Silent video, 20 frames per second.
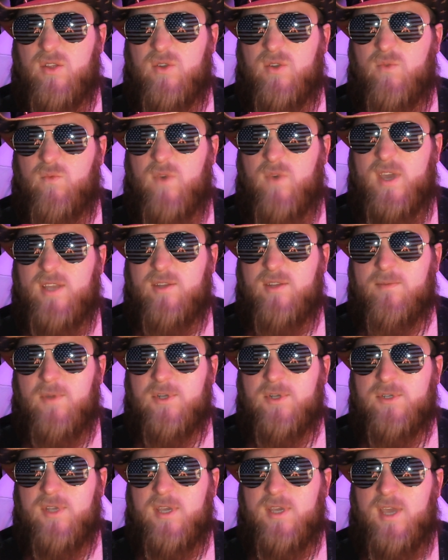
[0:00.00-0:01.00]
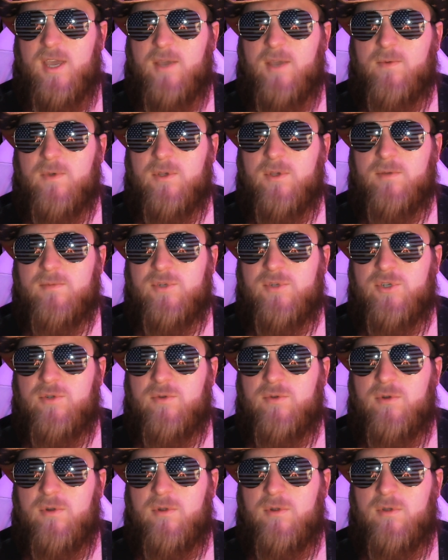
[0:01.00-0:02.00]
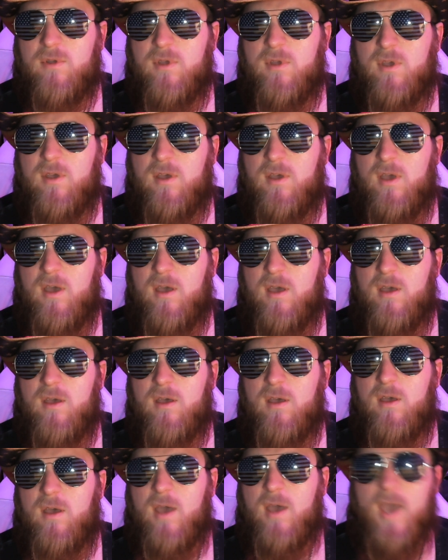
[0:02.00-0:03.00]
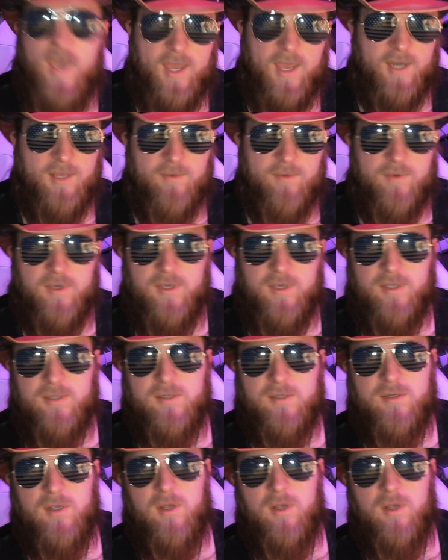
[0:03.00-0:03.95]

Way too much like Hank Williams Jr. Anyways,